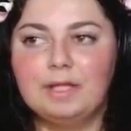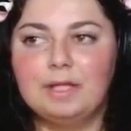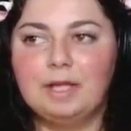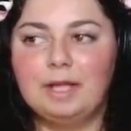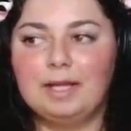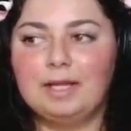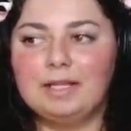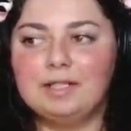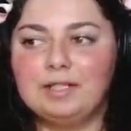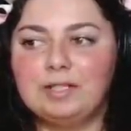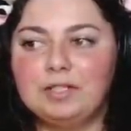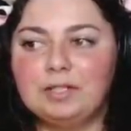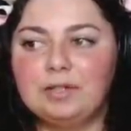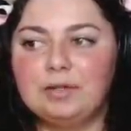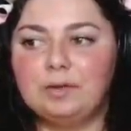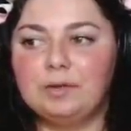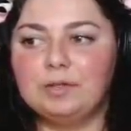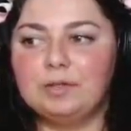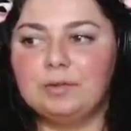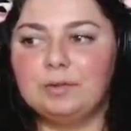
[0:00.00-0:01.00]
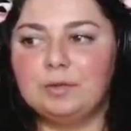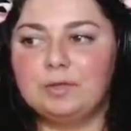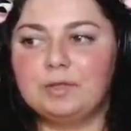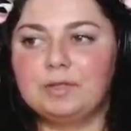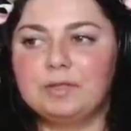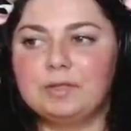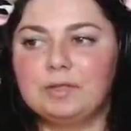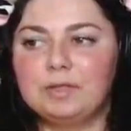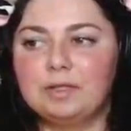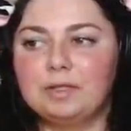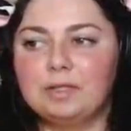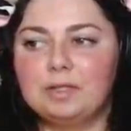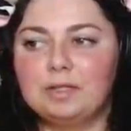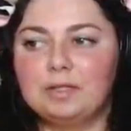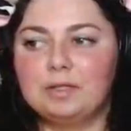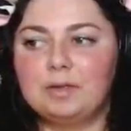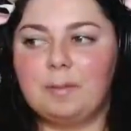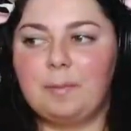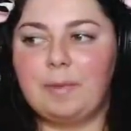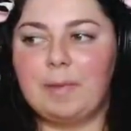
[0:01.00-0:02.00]
I guess going towards
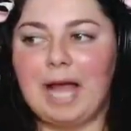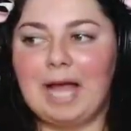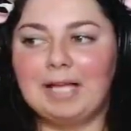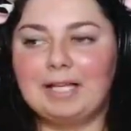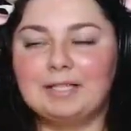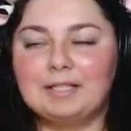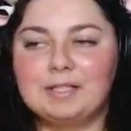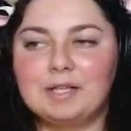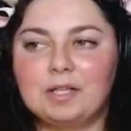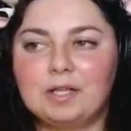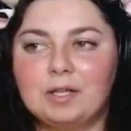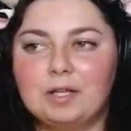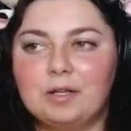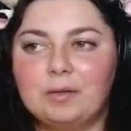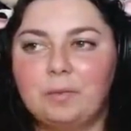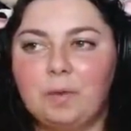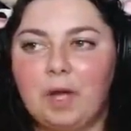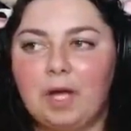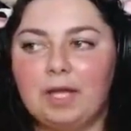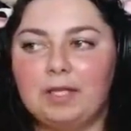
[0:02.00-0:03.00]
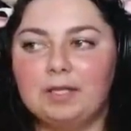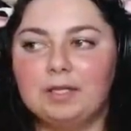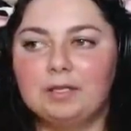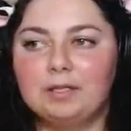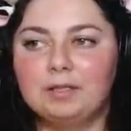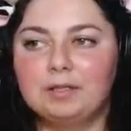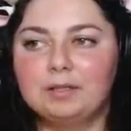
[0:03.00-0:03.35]
the back is a good one.